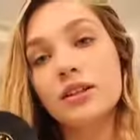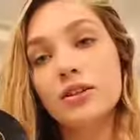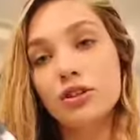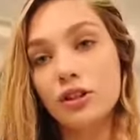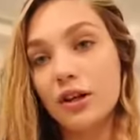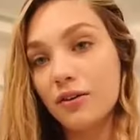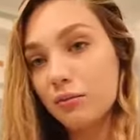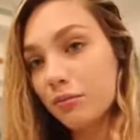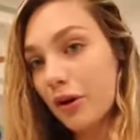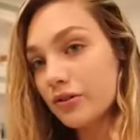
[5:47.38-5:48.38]
Using the
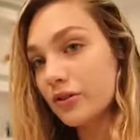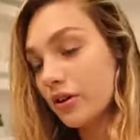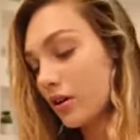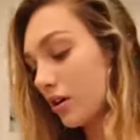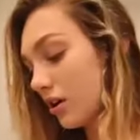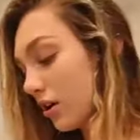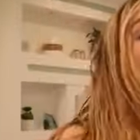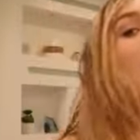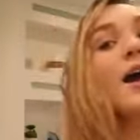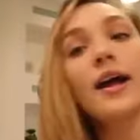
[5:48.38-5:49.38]
Chanel bronzer.
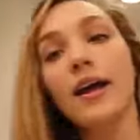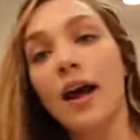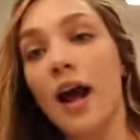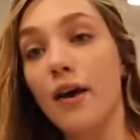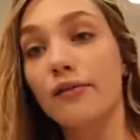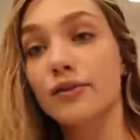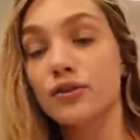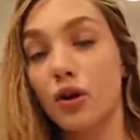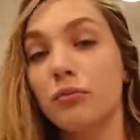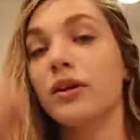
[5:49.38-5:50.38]
I have
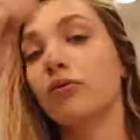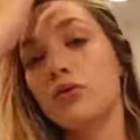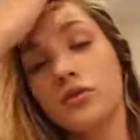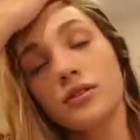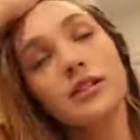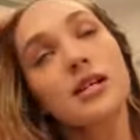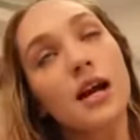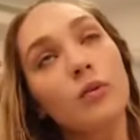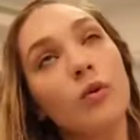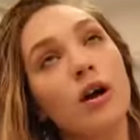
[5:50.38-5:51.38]
so many roles that
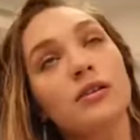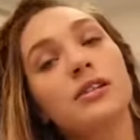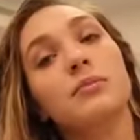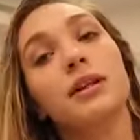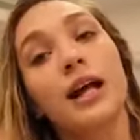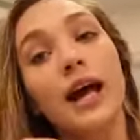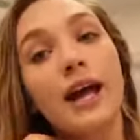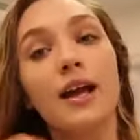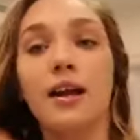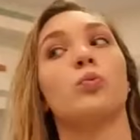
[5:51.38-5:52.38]
I want to
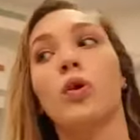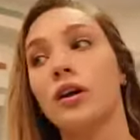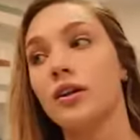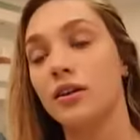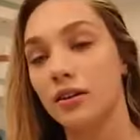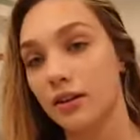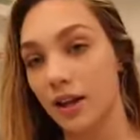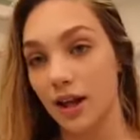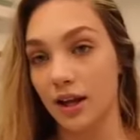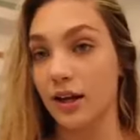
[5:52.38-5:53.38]
play. One
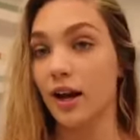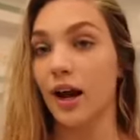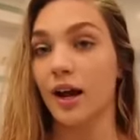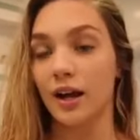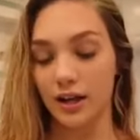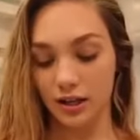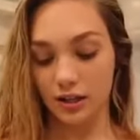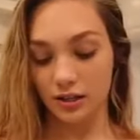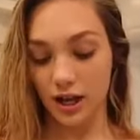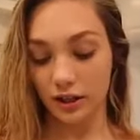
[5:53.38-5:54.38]
that
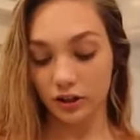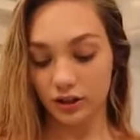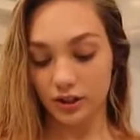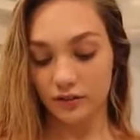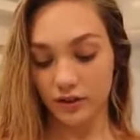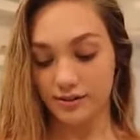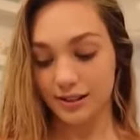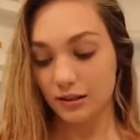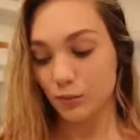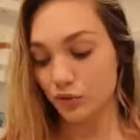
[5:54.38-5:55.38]
I actually did for the
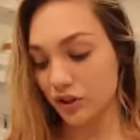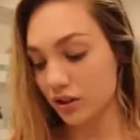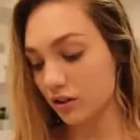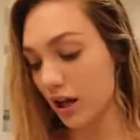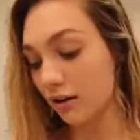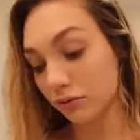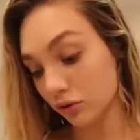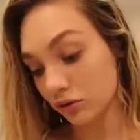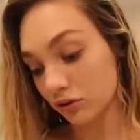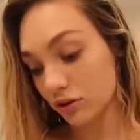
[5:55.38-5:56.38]
Sia movie, that
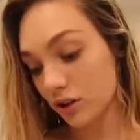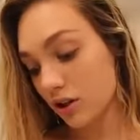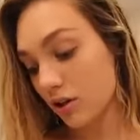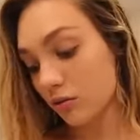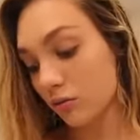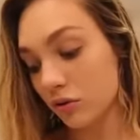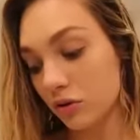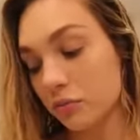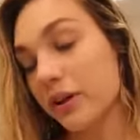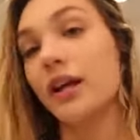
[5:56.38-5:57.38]
role
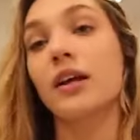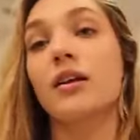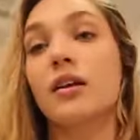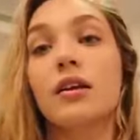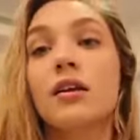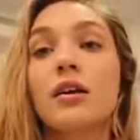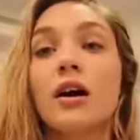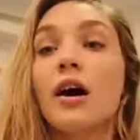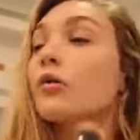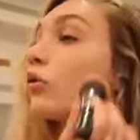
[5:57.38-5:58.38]
will be
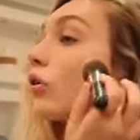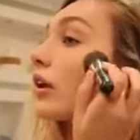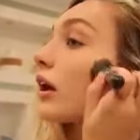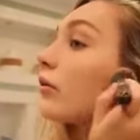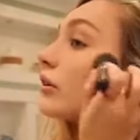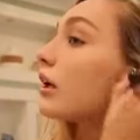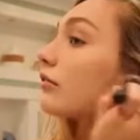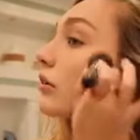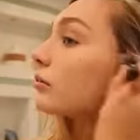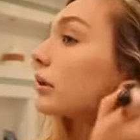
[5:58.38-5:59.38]
a role that I will
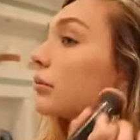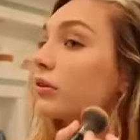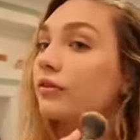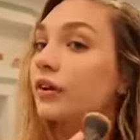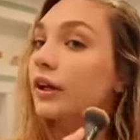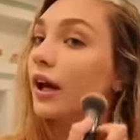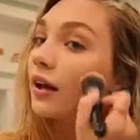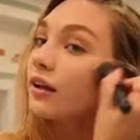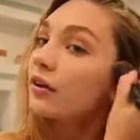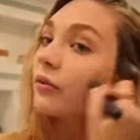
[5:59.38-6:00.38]
never be able to
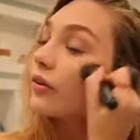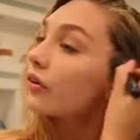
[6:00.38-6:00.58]
forget. It